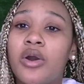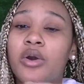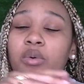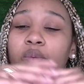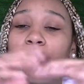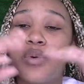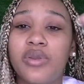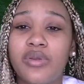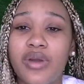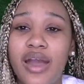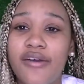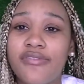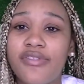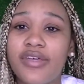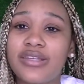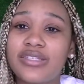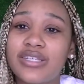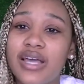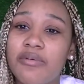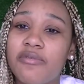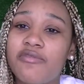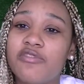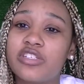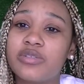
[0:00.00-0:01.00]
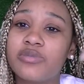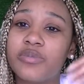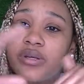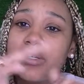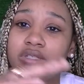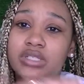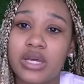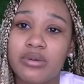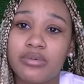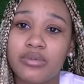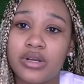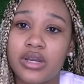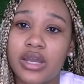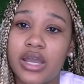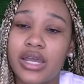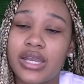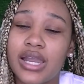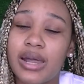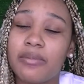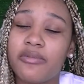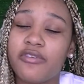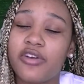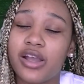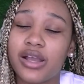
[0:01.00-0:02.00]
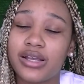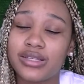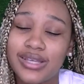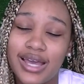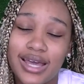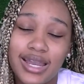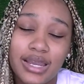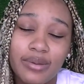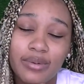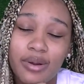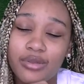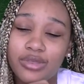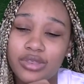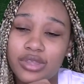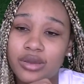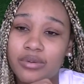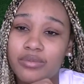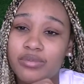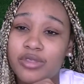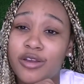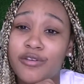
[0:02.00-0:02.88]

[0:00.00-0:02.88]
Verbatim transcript: we do have things coming for spring summer, and I'm very excited about them.